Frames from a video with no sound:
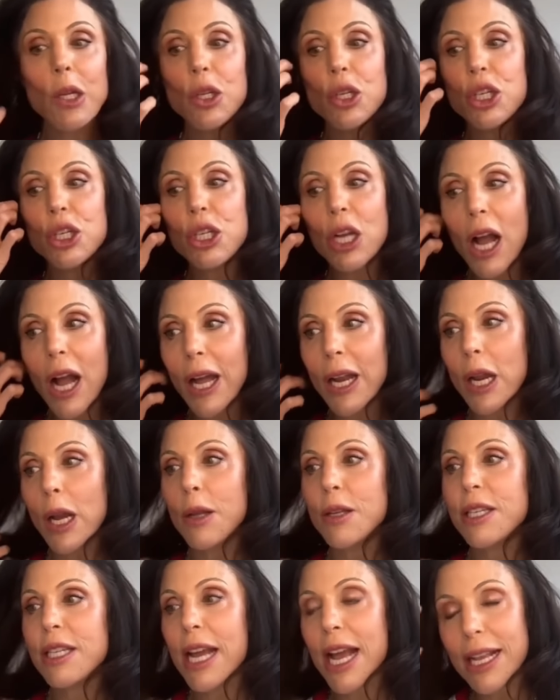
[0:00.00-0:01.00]
shot
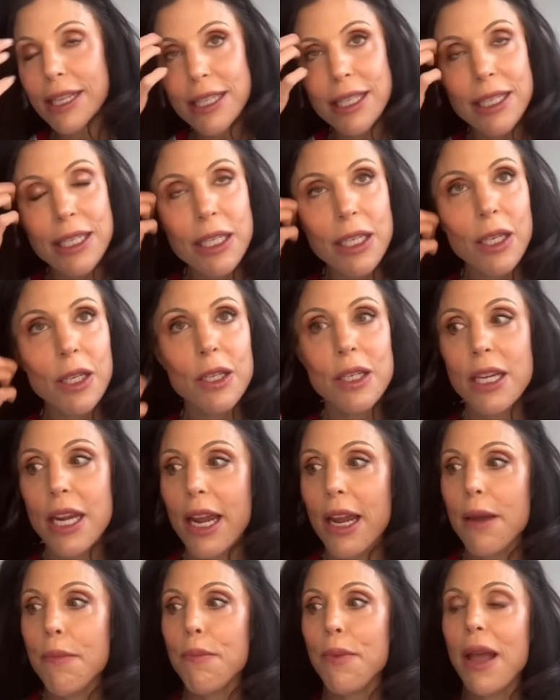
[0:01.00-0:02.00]
a test
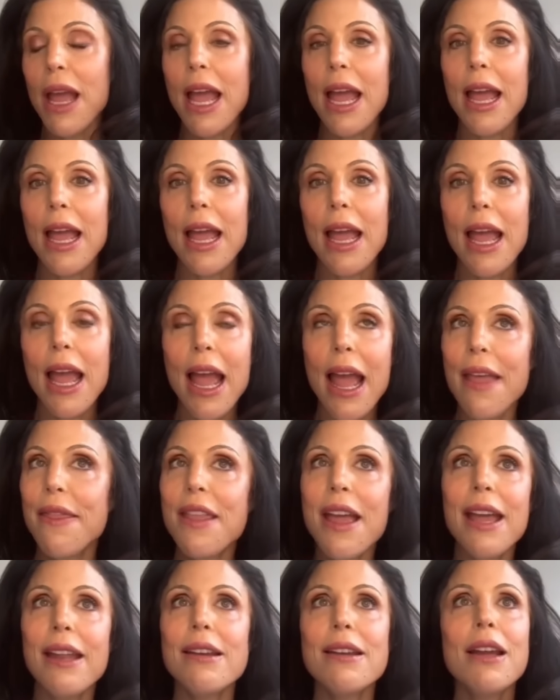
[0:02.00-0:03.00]
tape and
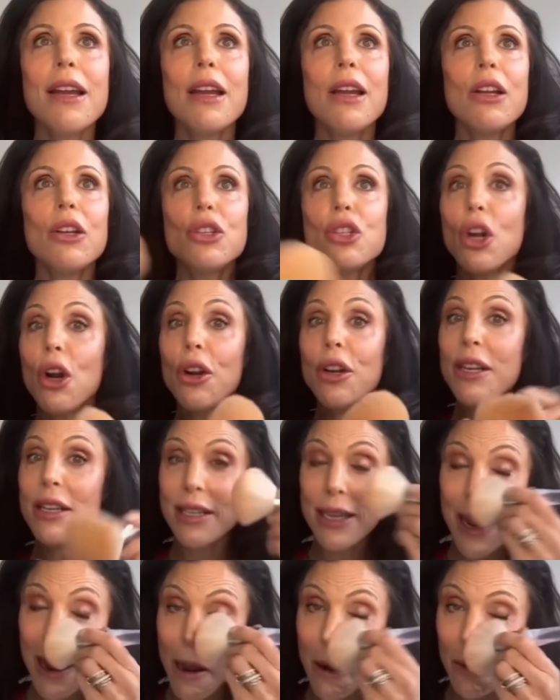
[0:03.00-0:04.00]
then turned it
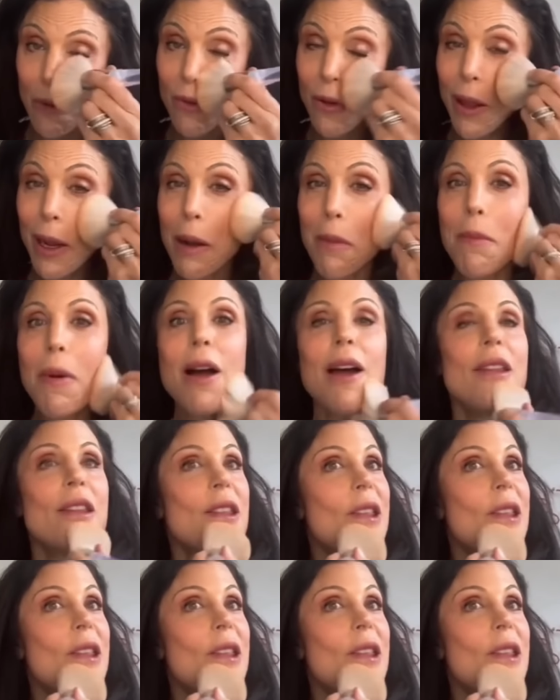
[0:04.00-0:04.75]
down for like a month.